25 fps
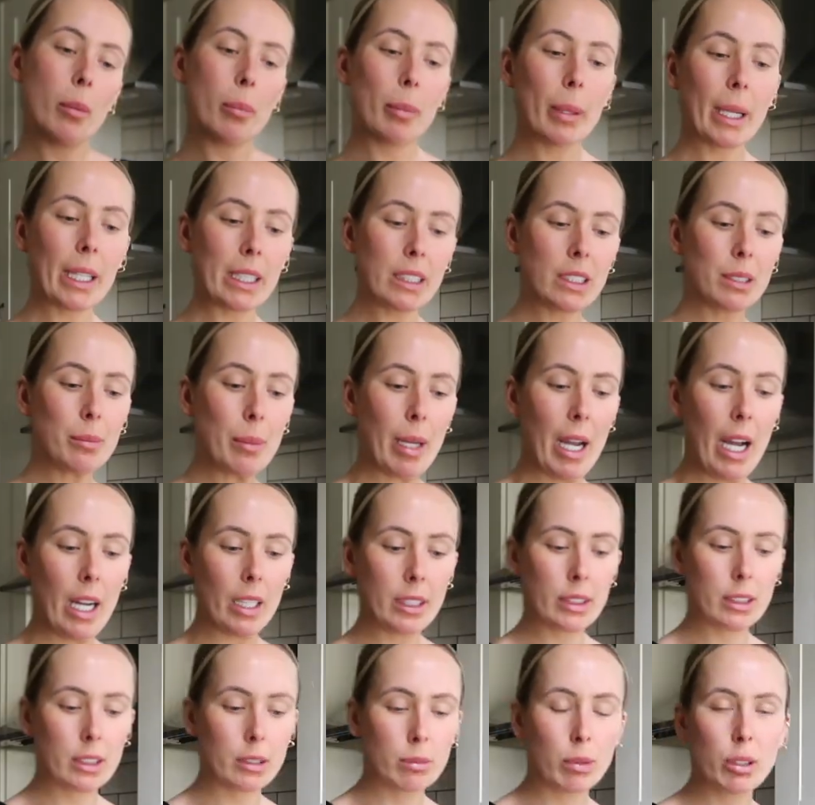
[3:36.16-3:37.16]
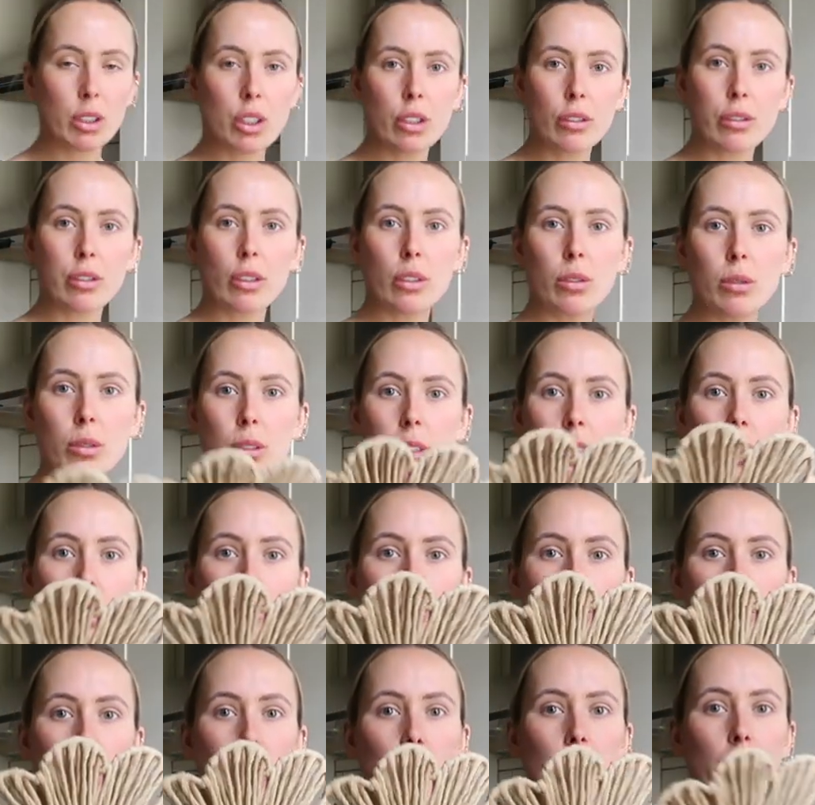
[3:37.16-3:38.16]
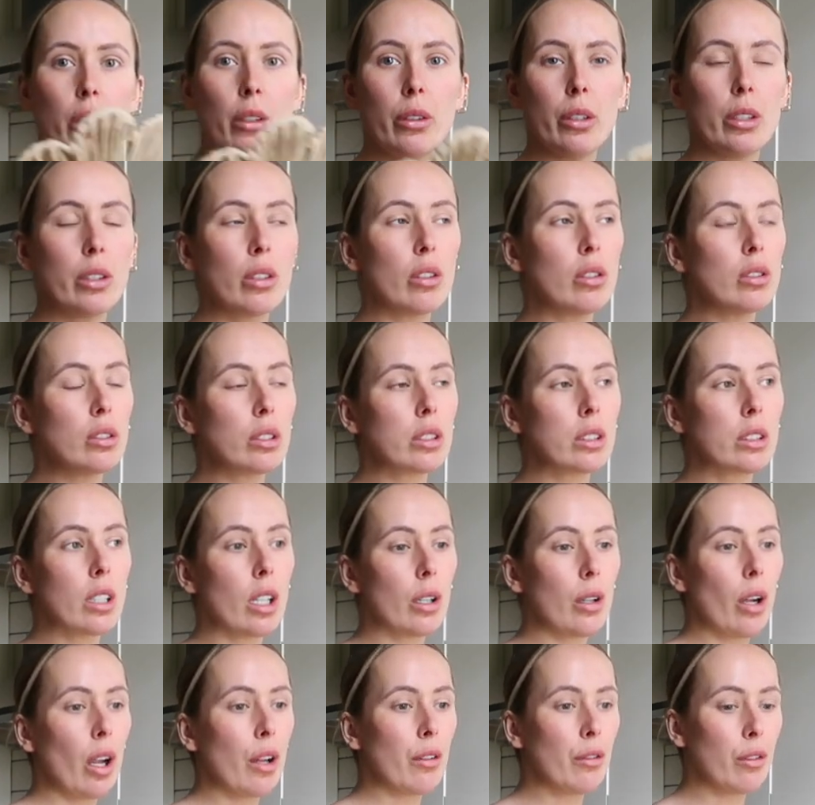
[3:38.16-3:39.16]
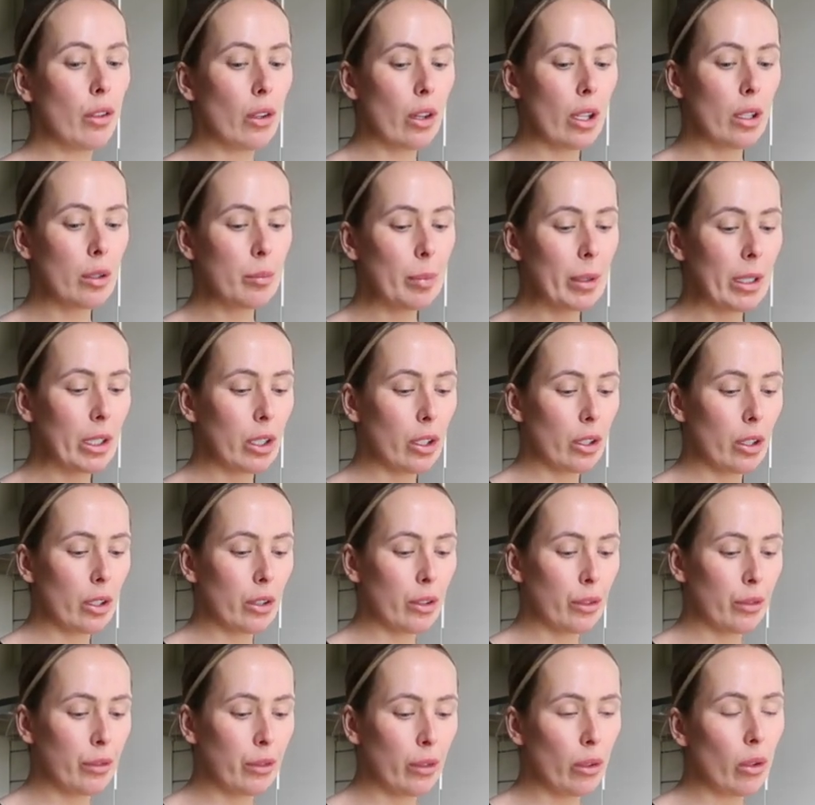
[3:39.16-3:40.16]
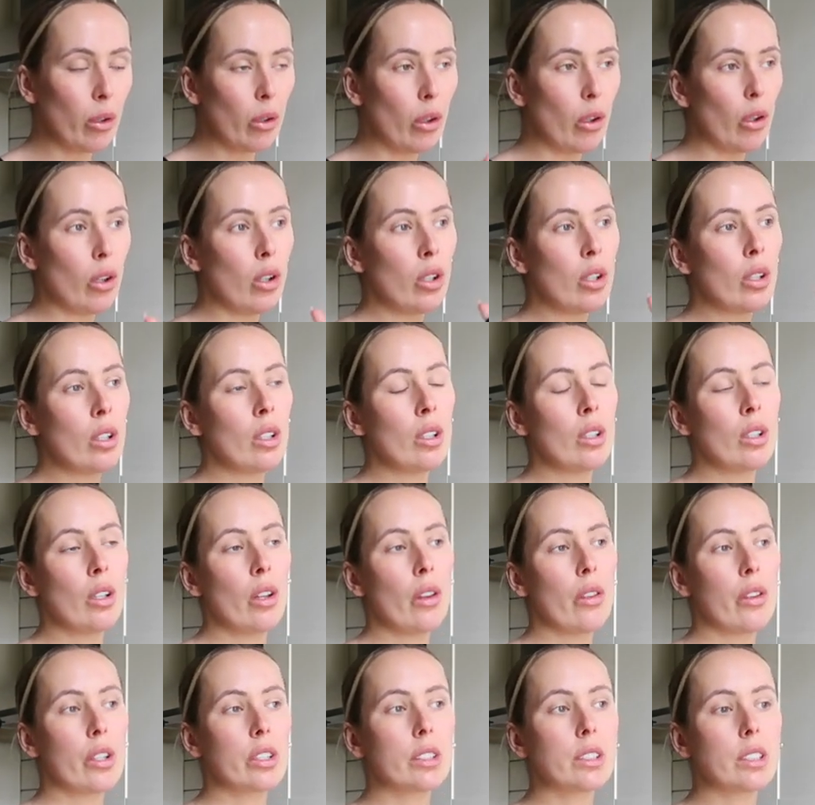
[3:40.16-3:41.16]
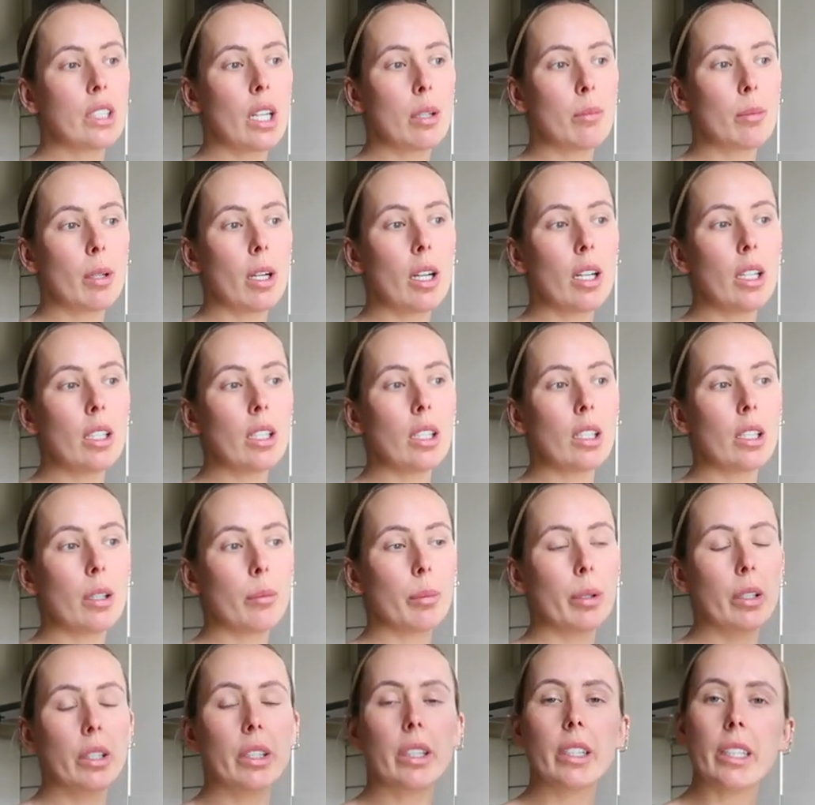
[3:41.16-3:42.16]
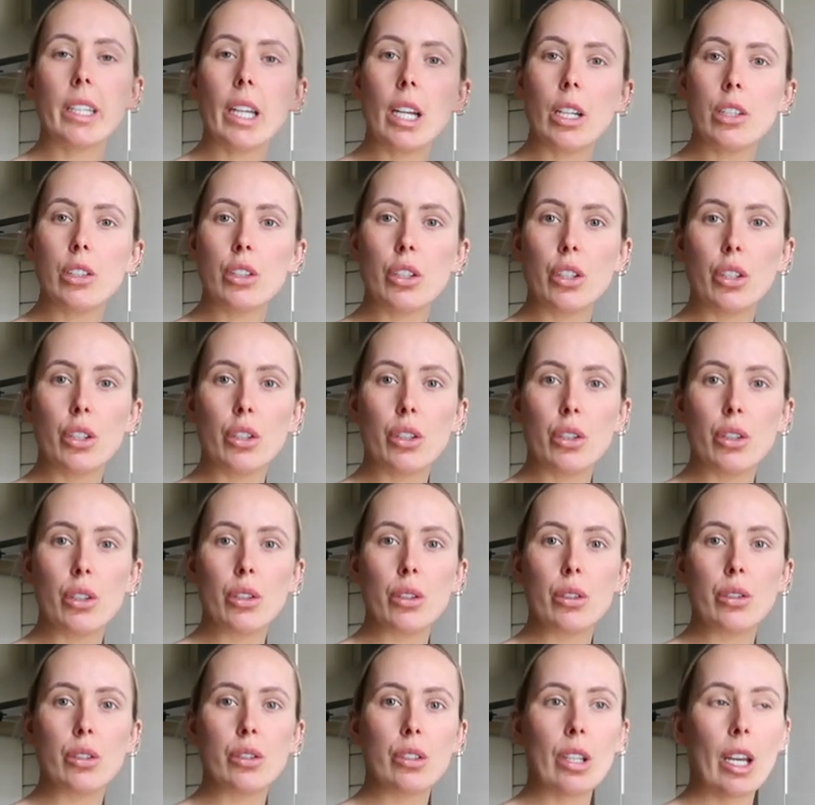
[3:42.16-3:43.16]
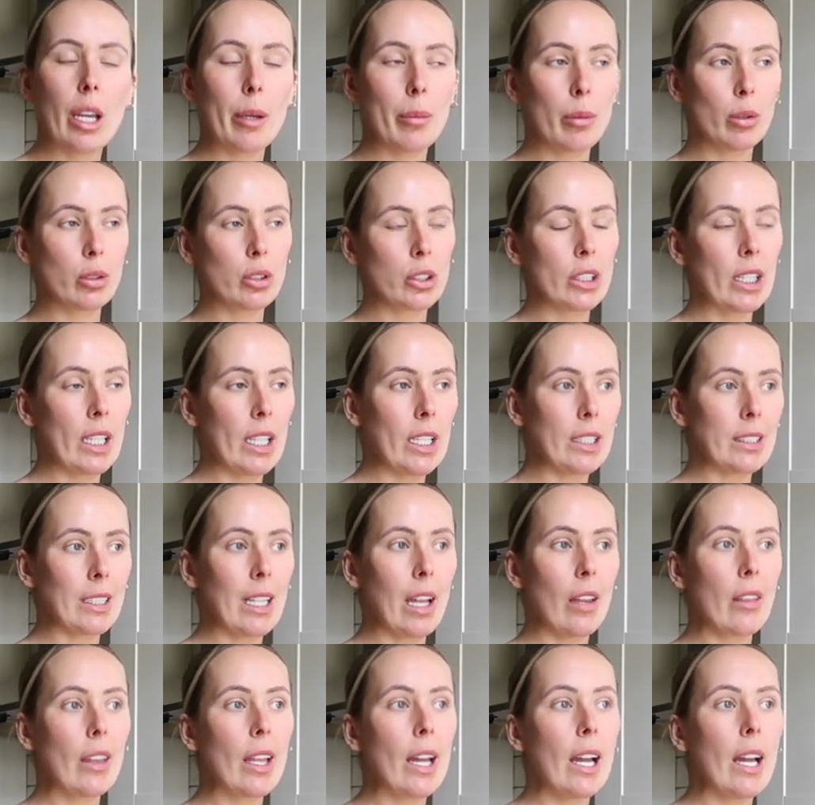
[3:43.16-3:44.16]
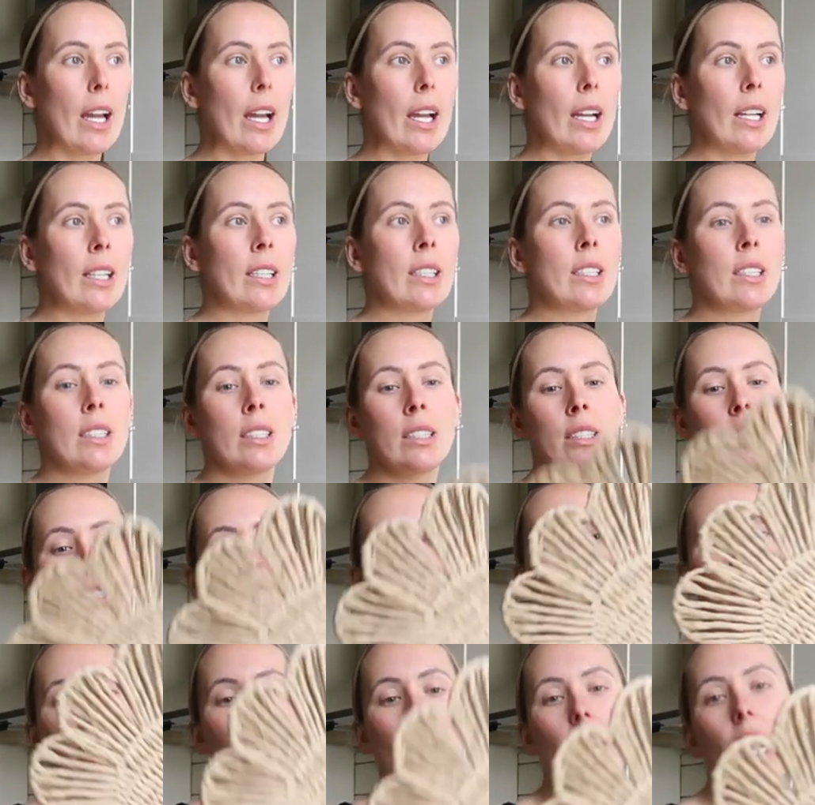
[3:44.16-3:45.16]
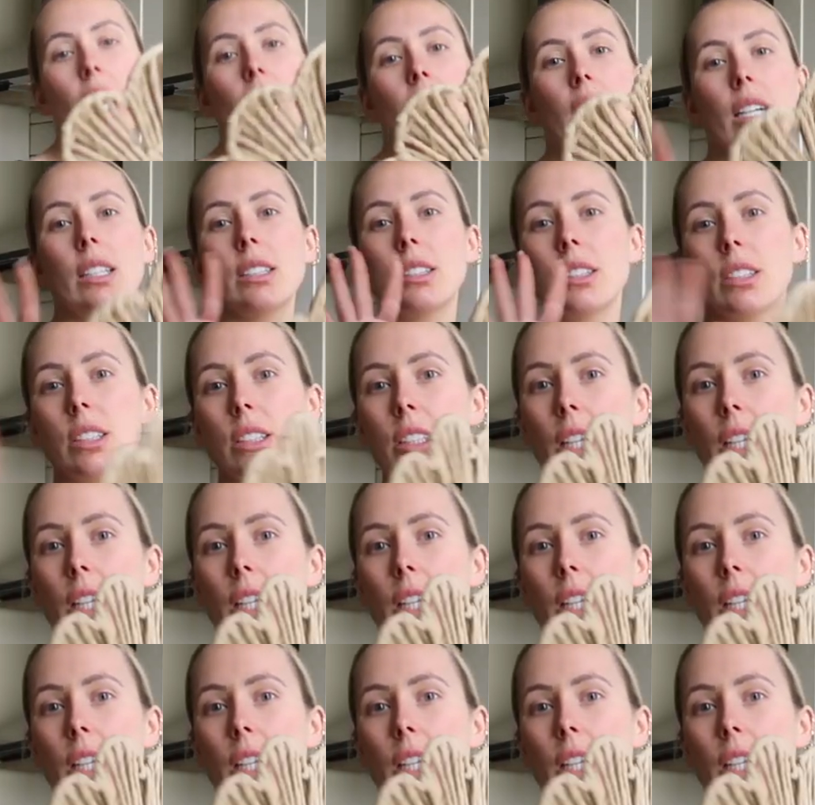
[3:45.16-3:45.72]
placemats, which I thought were super cute. And also, I thought they'd be good for the summer. I'm gonna get a new table and chairs out there. And